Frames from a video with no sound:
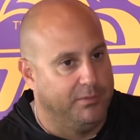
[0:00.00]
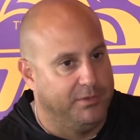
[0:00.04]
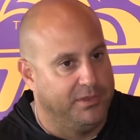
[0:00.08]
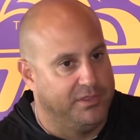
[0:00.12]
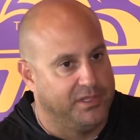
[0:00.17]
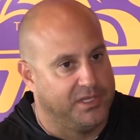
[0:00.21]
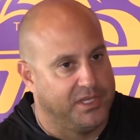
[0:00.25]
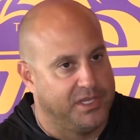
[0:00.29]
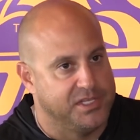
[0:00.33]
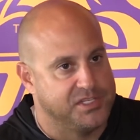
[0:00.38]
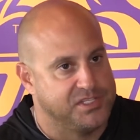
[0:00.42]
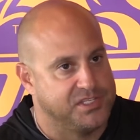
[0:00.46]
I mean,
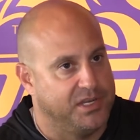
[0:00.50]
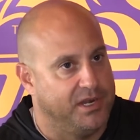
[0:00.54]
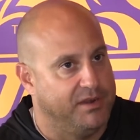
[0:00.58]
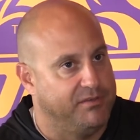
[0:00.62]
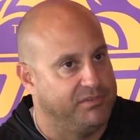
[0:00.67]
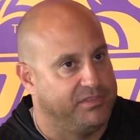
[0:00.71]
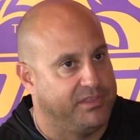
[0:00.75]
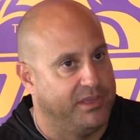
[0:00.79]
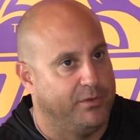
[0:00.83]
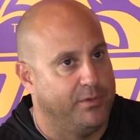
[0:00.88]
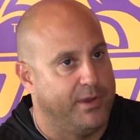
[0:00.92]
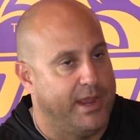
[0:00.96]
the kids did
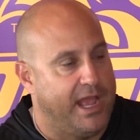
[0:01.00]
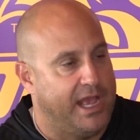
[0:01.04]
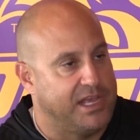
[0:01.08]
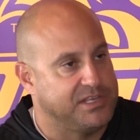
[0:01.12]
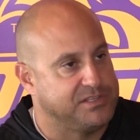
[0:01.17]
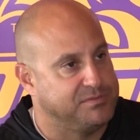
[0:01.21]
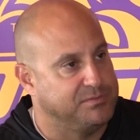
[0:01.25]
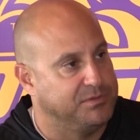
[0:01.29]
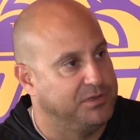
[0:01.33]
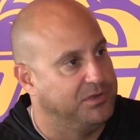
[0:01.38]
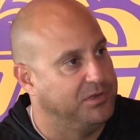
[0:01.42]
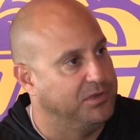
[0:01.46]
everything we
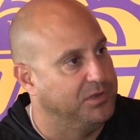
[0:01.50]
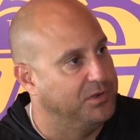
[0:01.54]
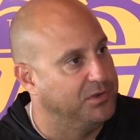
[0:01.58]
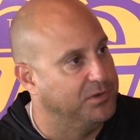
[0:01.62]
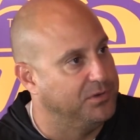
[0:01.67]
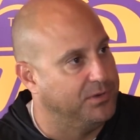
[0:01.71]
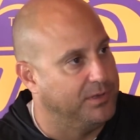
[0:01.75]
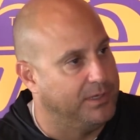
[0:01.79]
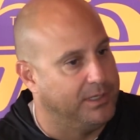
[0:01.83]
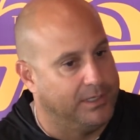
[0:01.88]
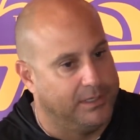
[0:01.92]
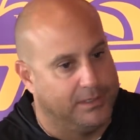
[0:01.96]
asked them to
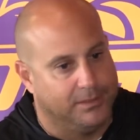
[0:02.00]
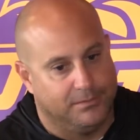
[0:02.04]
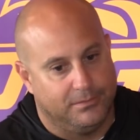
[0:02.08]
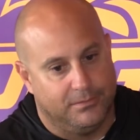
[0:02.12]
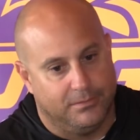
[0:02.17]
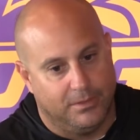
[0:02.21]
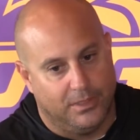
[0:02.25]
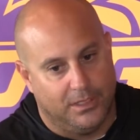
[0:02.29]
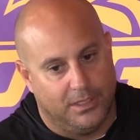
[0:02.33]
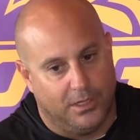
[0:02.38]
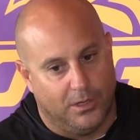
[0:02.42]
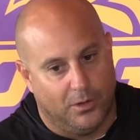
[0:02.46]
do.
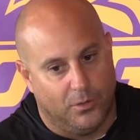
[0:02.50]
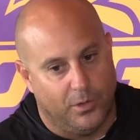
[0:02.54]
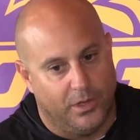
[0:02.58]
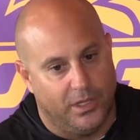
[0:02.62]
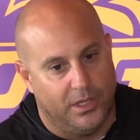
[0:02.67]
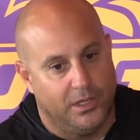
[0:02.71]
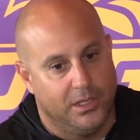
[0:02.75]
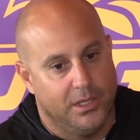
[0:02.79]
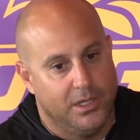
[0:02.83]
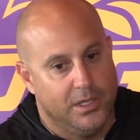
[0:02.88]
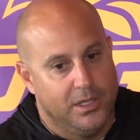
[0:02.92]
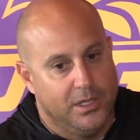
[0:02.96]

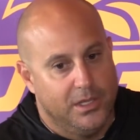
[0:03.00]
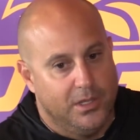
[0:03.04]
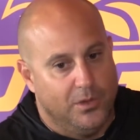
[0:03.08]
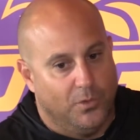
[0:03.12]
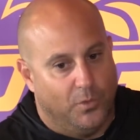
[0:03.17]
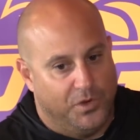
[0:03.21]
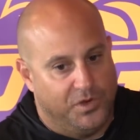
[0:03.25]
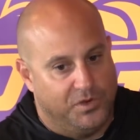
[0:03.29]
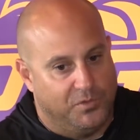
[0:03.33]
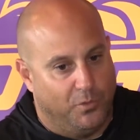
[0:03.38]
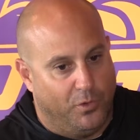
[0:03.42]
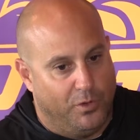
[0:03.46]

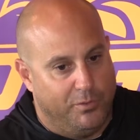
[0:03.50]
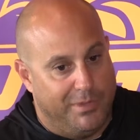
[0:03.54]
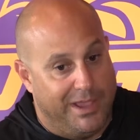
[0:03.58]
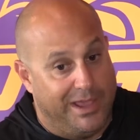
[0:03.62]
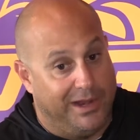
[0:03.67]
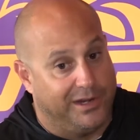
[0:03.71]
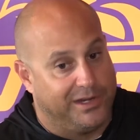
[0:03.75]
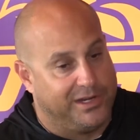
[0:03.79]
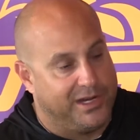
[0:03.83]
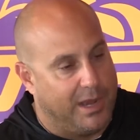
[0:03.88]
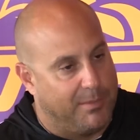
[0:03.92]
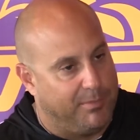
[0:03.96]
We
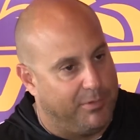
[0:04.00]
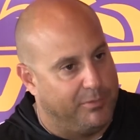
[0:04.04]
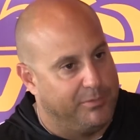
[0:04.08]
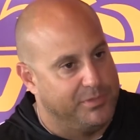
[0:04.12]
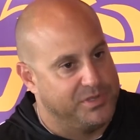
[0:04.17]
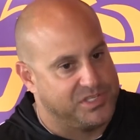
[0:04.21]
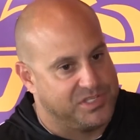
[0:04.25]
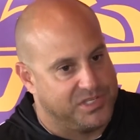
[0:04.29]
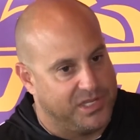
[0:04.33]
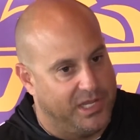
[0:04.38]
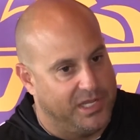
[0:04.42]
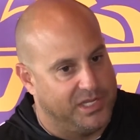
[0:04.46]
made a couple
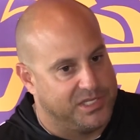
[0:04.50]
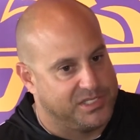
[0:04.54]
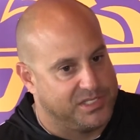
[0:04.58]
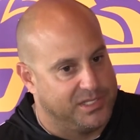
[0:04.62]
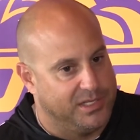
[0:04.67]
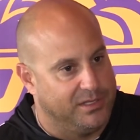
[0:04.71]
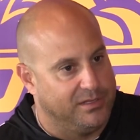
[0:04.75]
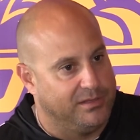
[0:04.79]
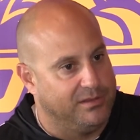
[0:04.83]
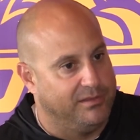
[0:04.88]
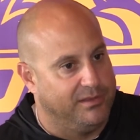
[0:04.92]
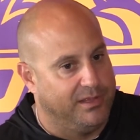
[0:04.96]
mistakes
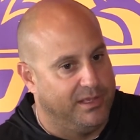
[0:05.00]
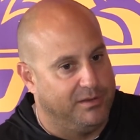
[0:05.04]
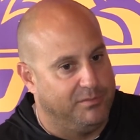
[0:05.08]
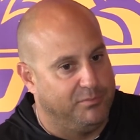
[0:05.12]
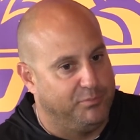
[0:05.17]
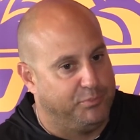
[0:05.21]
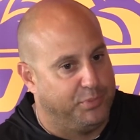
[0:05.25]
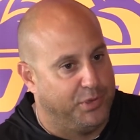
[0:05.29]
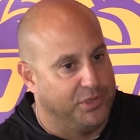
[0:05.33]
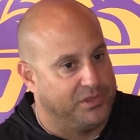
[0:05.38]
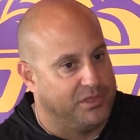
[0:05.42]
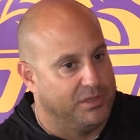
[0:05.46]
that
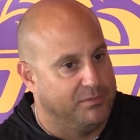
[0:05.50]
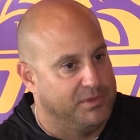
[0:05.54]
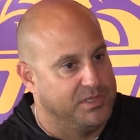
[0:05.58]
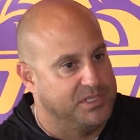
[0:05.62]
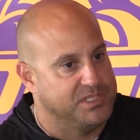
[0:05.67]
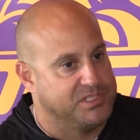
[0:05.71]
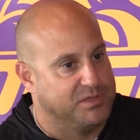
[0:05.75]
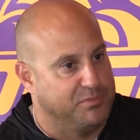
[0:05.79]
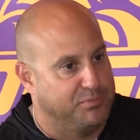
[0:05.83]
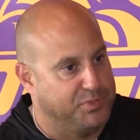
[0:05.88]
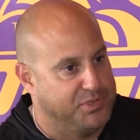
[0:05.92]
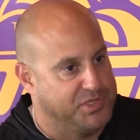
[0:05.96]
put them
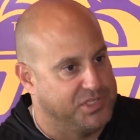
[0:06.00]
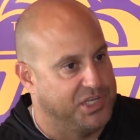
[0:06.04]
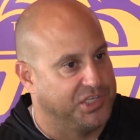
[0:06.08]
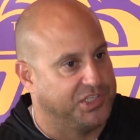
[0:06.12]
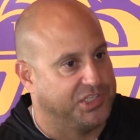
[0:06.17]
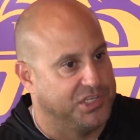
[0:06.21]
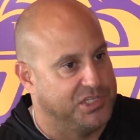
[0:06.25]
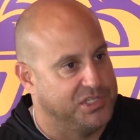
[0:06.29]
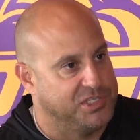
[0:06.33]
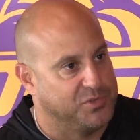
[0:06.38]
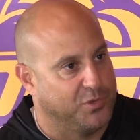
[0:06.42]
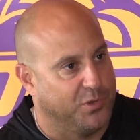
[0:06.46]
in some
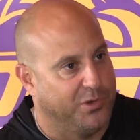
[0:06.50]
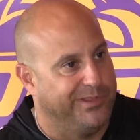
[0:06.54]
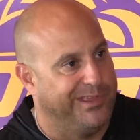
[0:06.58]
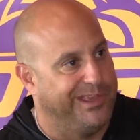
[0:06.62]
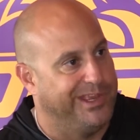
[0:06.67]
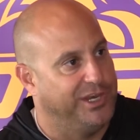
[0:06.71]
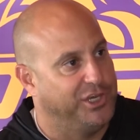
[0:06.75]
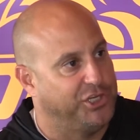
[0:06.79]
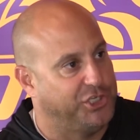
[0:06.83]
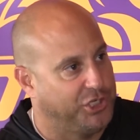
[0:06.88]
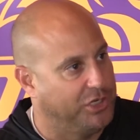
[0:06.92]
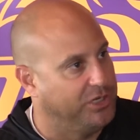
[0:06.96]
positions where
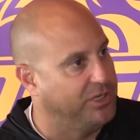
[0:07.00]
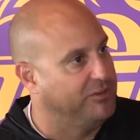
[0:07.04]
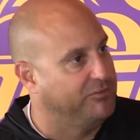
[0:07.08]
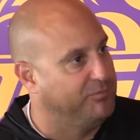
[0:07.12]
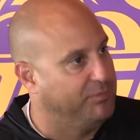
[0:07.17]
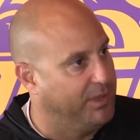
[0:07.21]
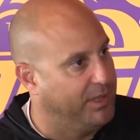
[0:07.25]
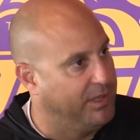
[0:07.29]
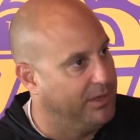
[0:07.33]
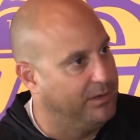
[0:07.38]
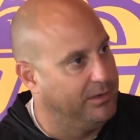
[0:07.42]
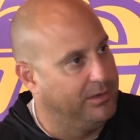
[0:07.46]
they shouldn't
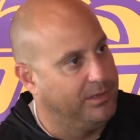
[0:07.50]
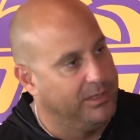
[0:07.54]
have been.